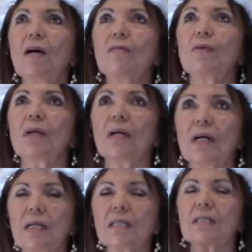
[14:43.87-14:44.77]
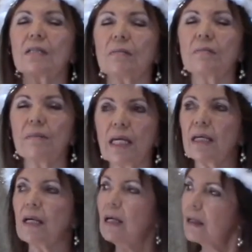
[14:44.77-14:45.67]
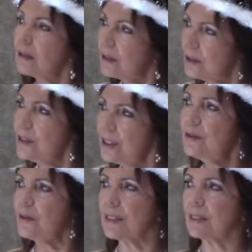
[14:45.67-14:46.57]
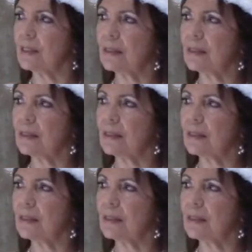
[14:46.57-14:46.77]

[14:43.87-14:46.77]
for us to make good use